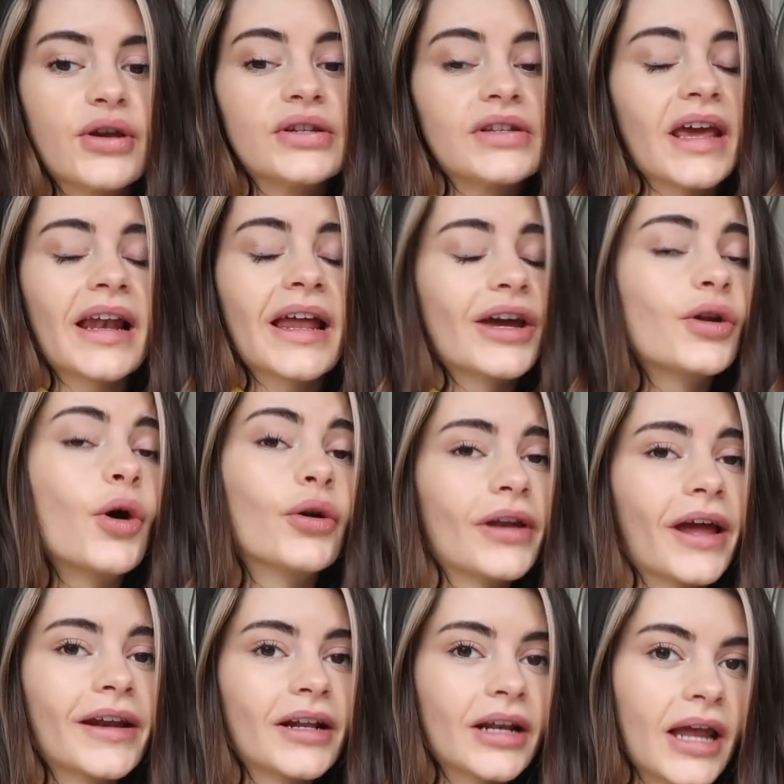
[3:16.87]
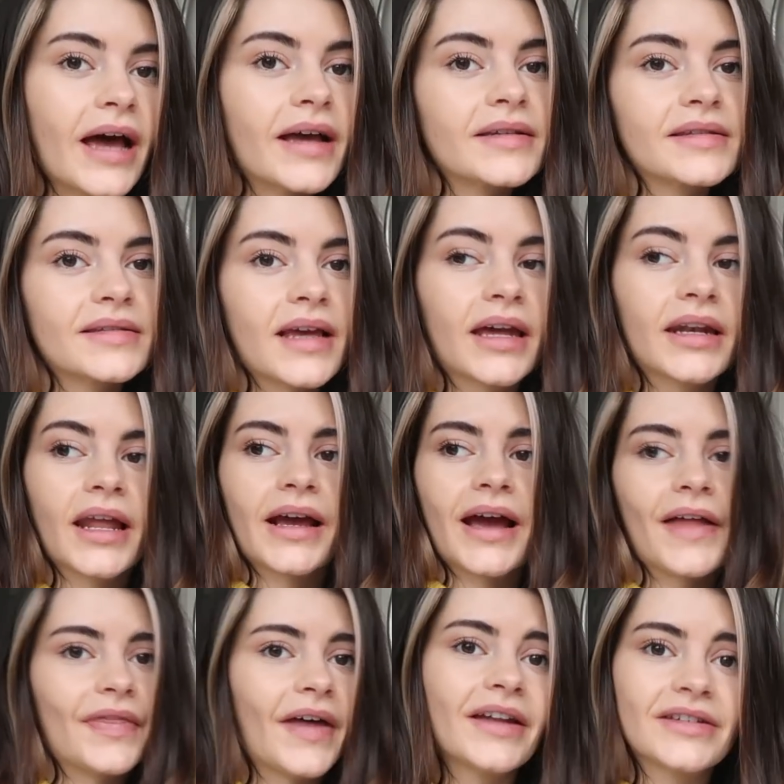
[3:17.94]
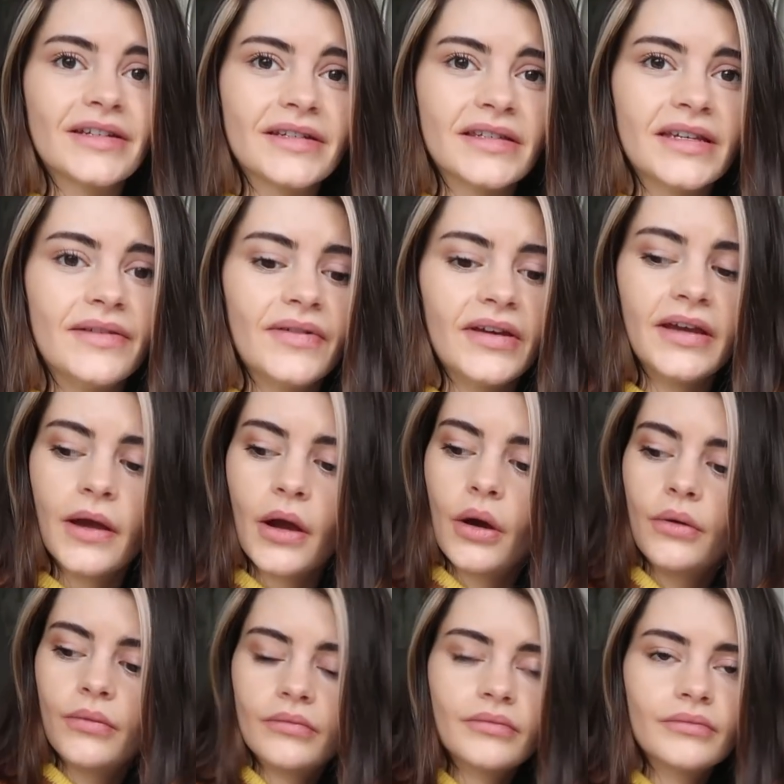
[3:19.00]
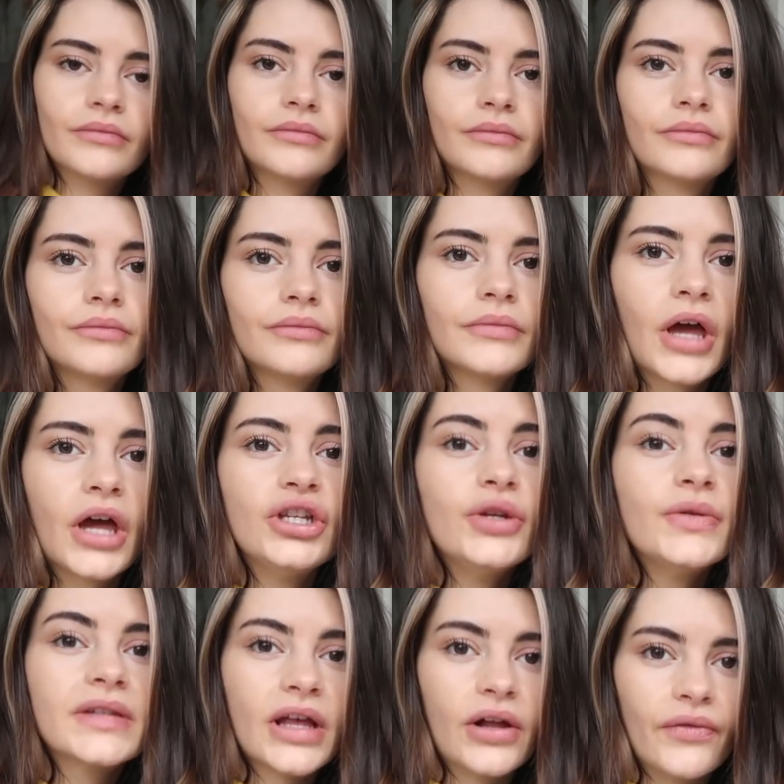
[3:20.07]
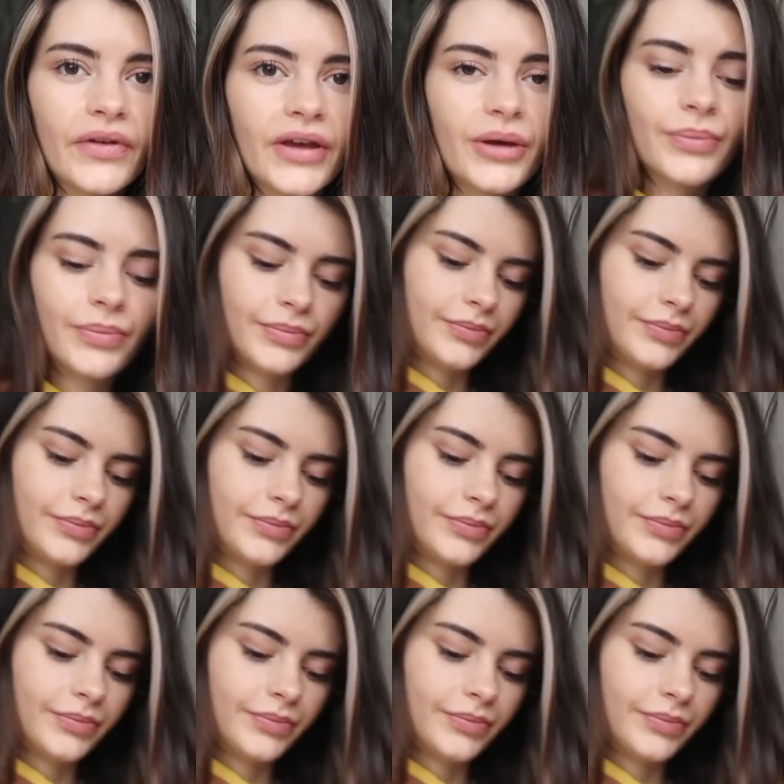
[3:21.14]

You can take like an online class and like add that to your CV. A new skill for you.